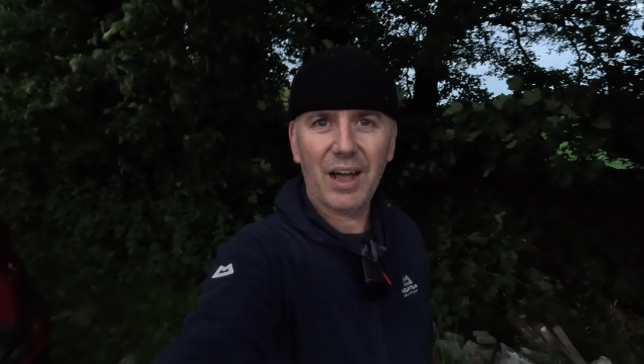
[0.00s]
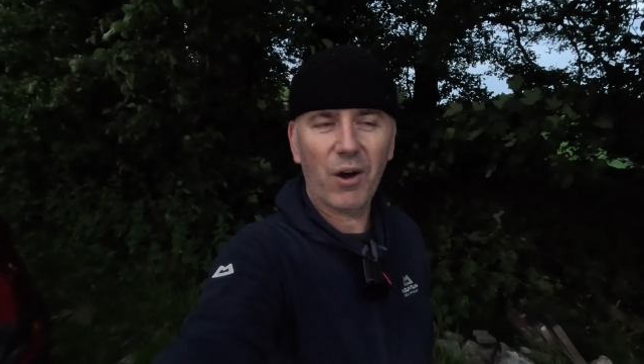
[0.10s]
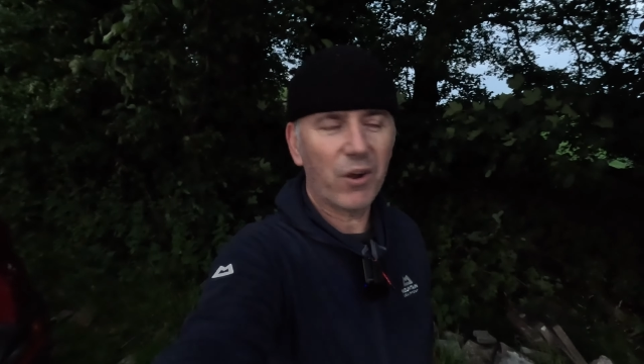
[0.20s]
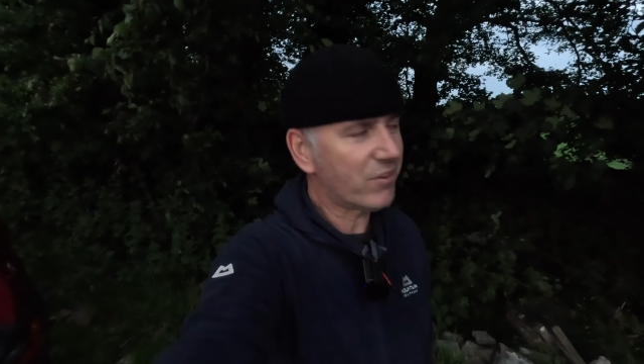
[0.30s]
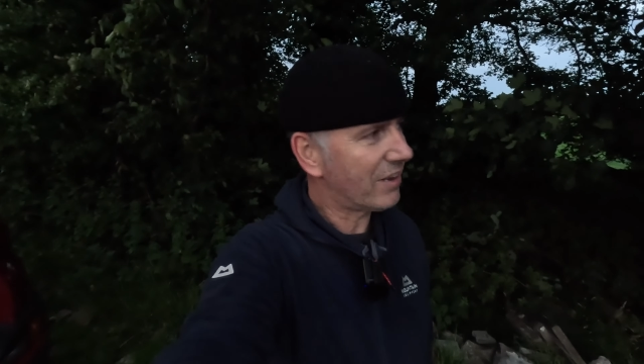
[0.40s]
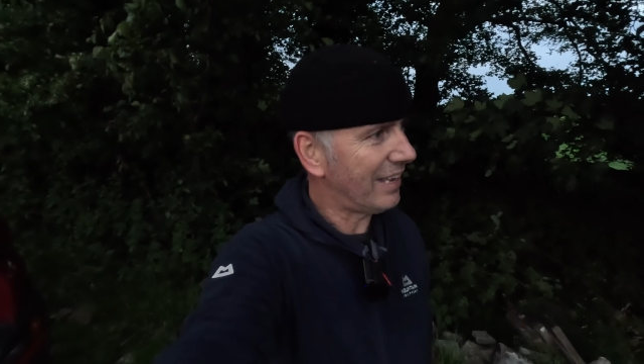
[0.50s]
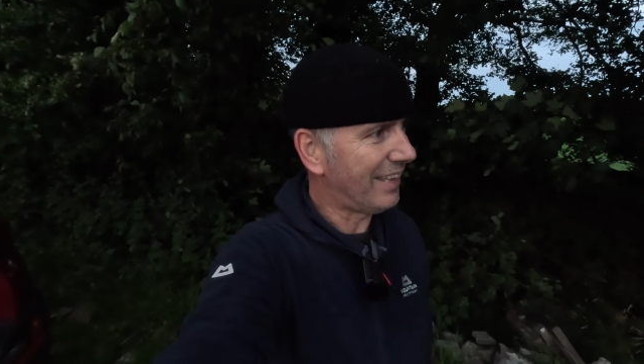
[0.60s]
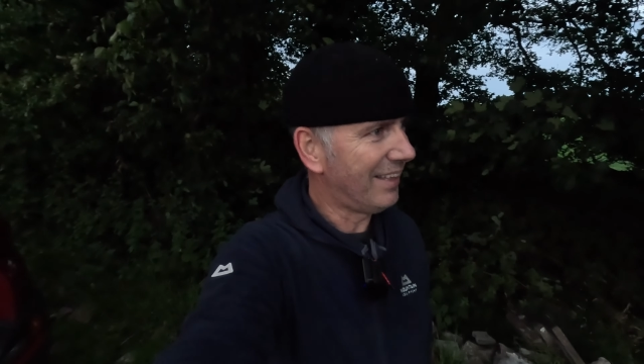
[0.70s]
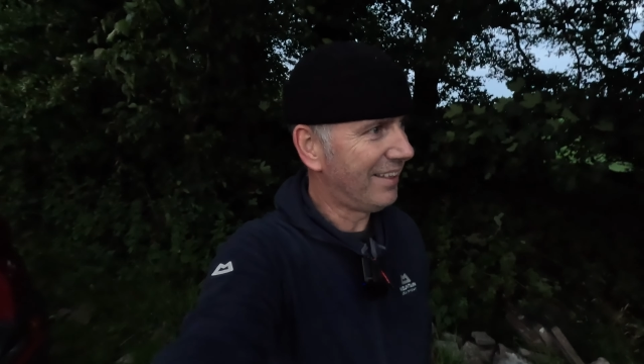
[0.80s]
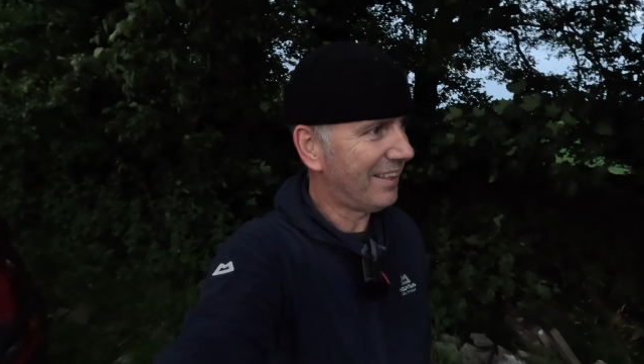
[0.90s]
Honestly,
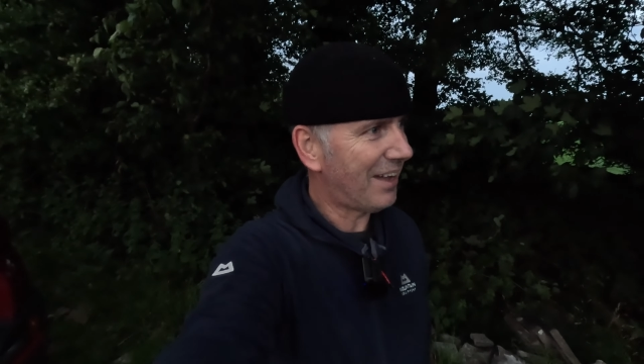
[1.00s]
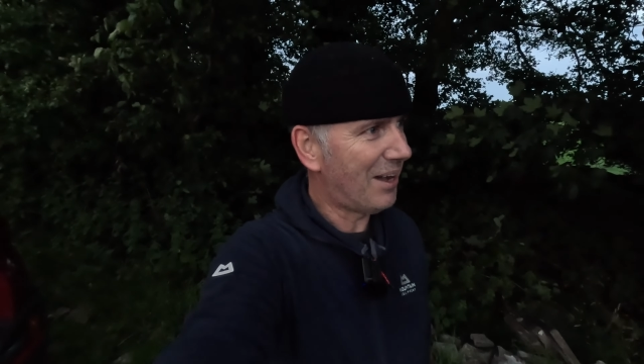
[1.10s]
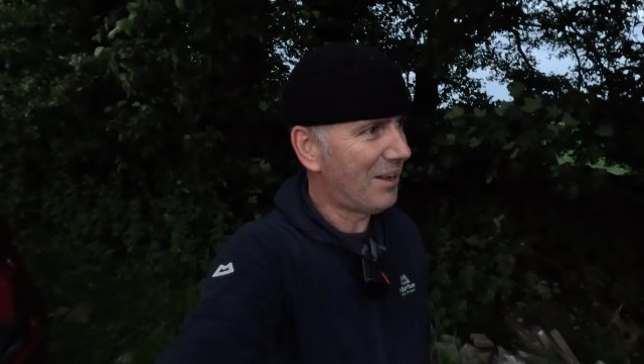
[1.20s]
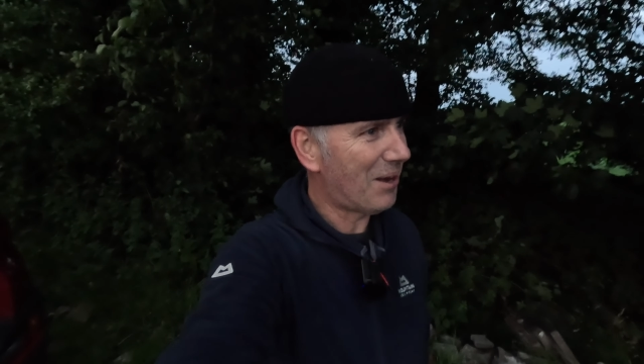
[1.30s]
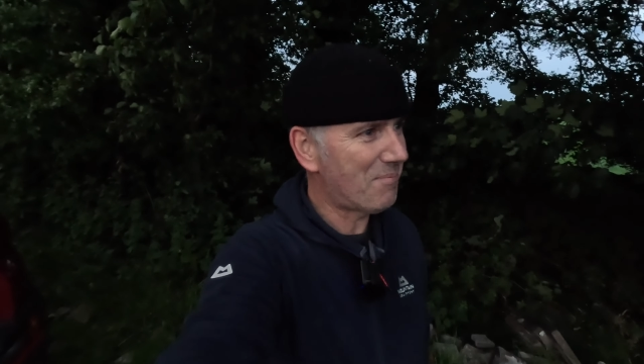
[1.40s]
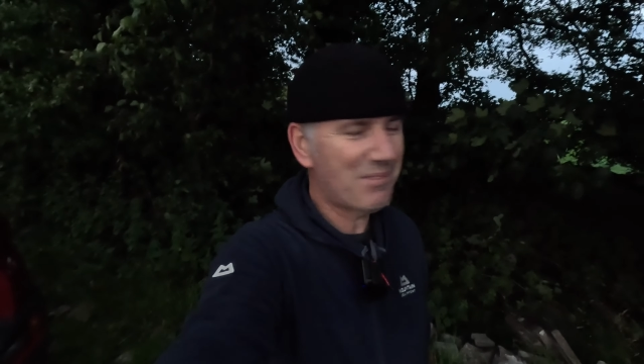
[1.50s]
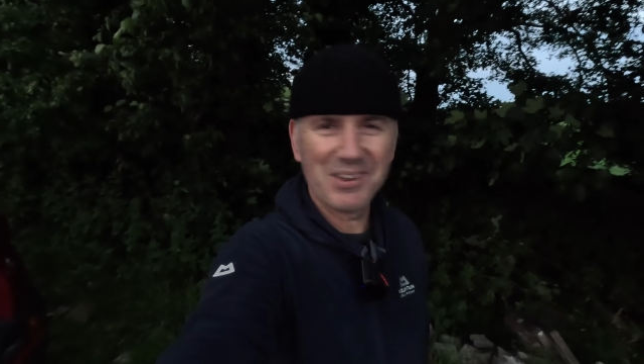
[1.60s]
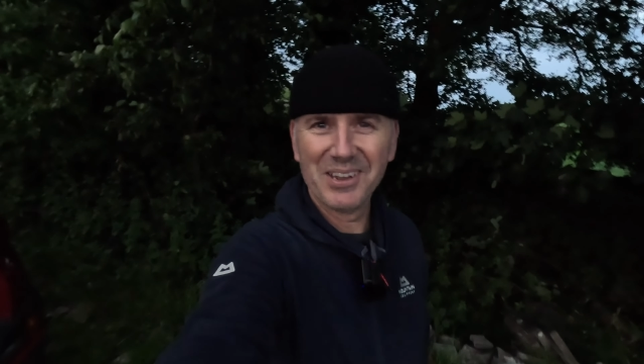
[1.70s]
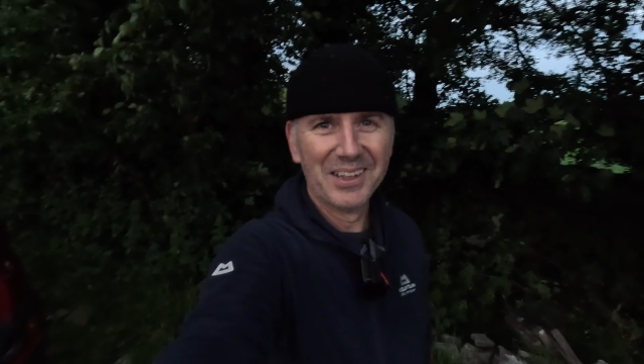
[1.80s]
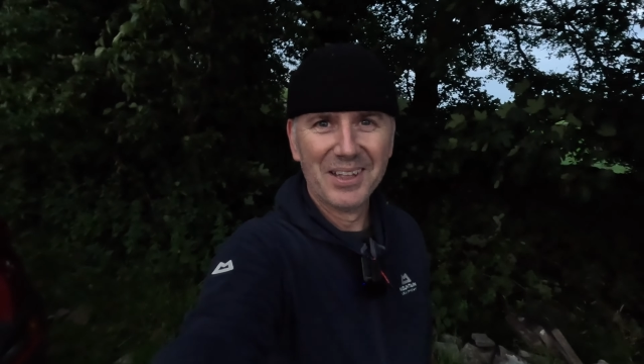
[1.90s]

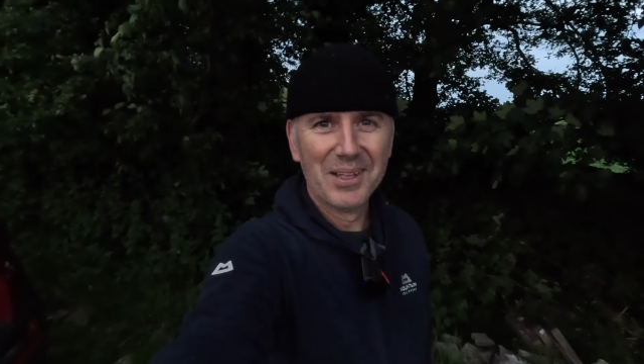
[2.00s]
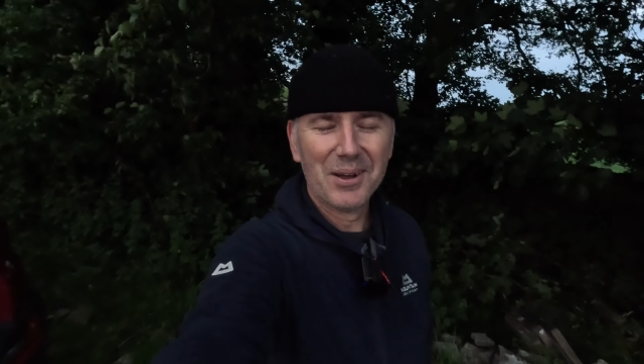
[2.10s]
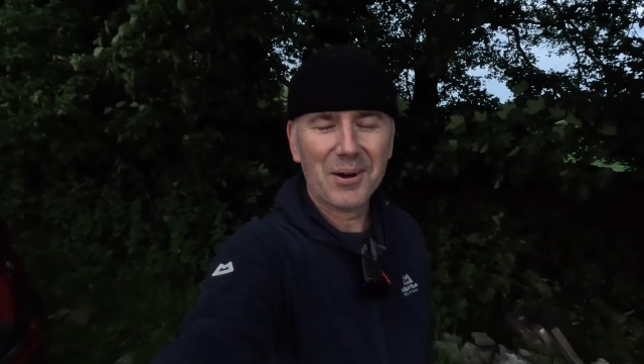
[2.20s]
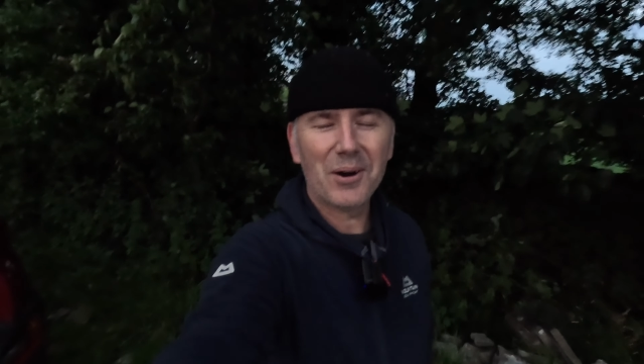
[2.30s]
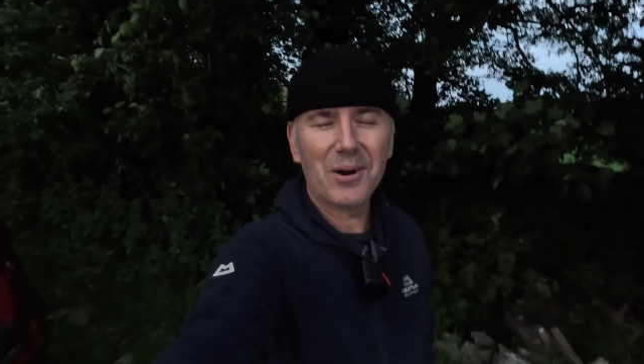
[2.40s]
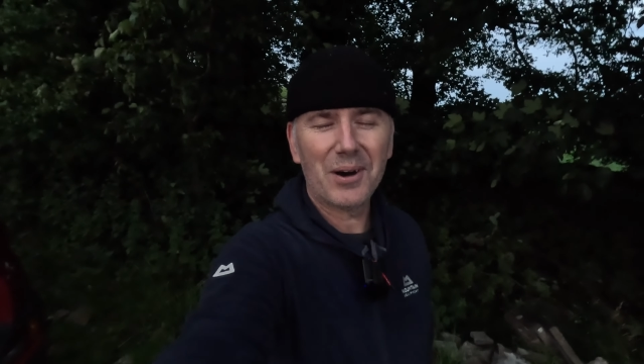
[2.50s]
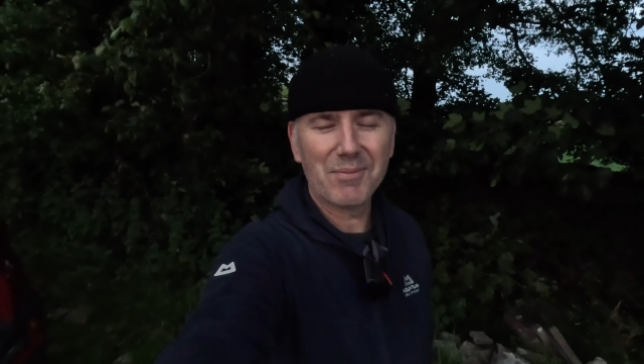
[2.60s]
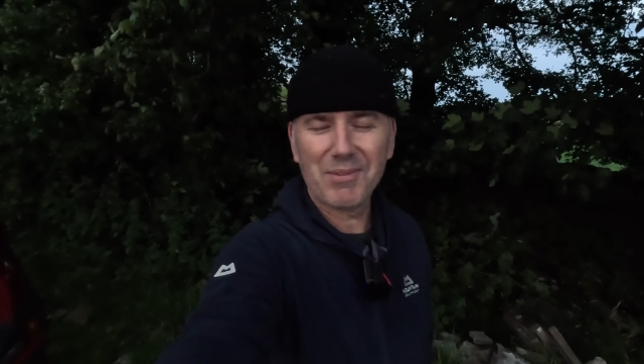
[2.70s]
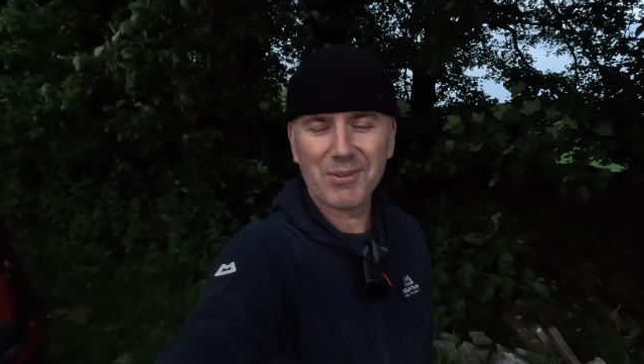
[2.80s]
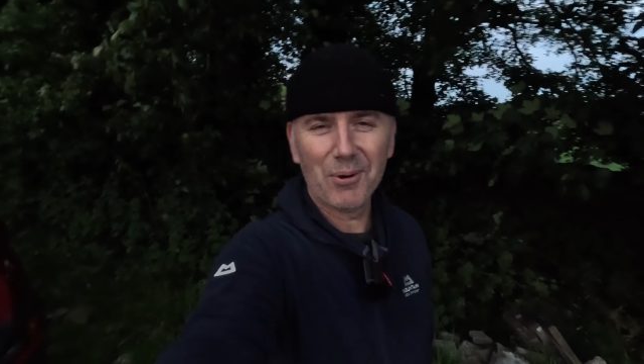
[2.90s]
I
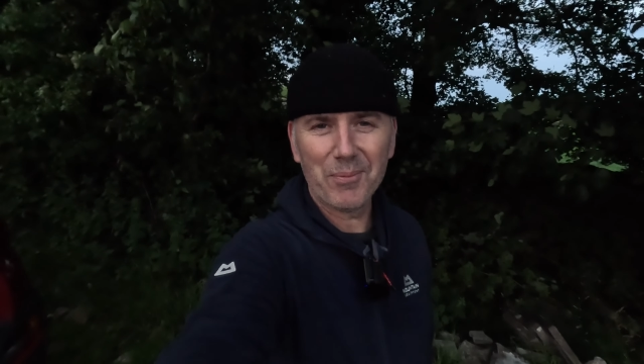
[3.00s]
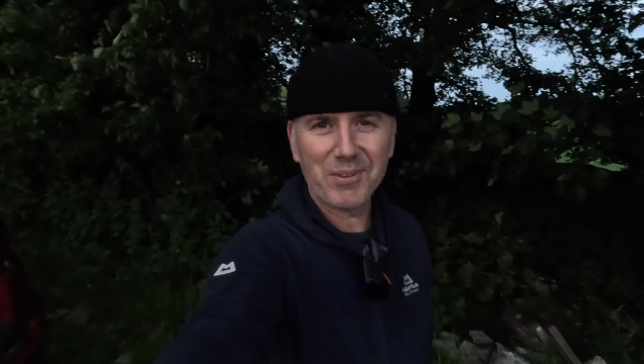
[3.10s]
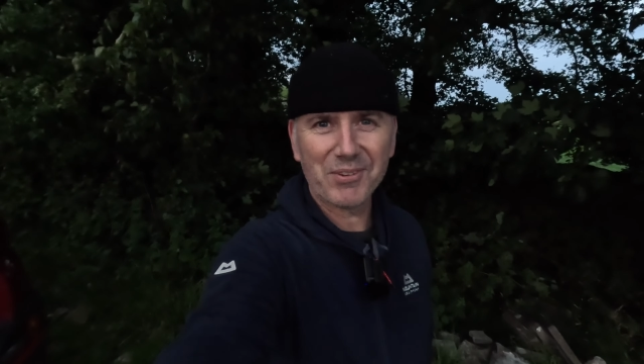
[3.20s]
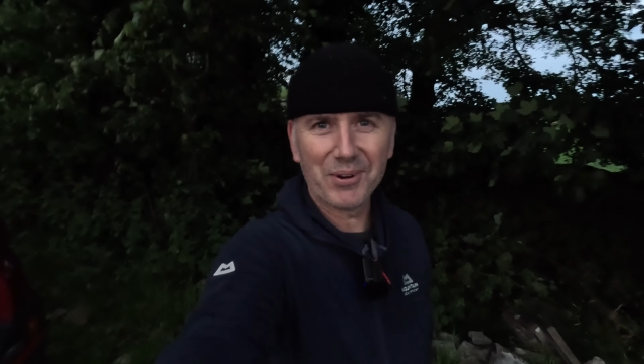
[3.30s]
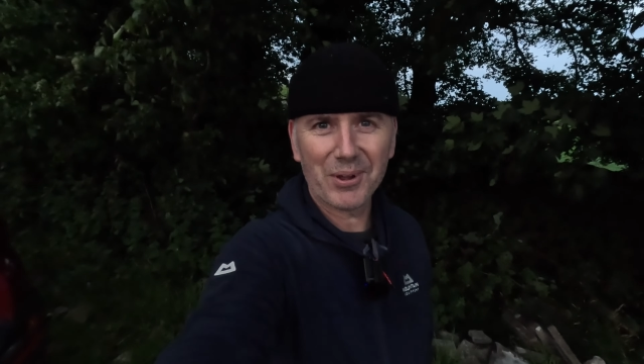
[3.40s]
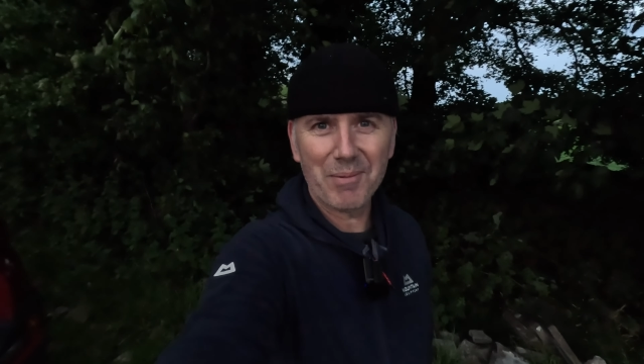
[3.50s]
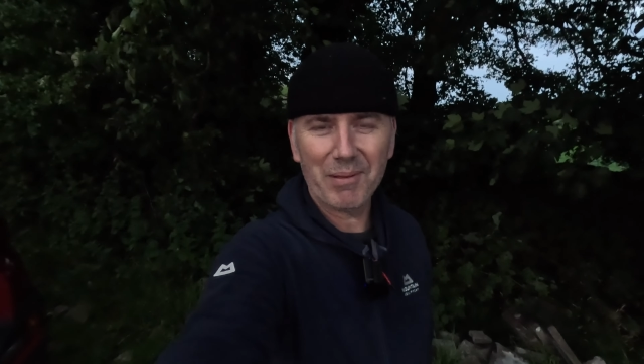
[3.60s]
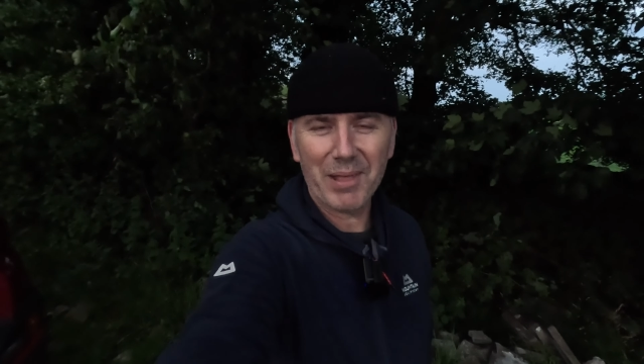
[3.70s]
just hope it's going to come out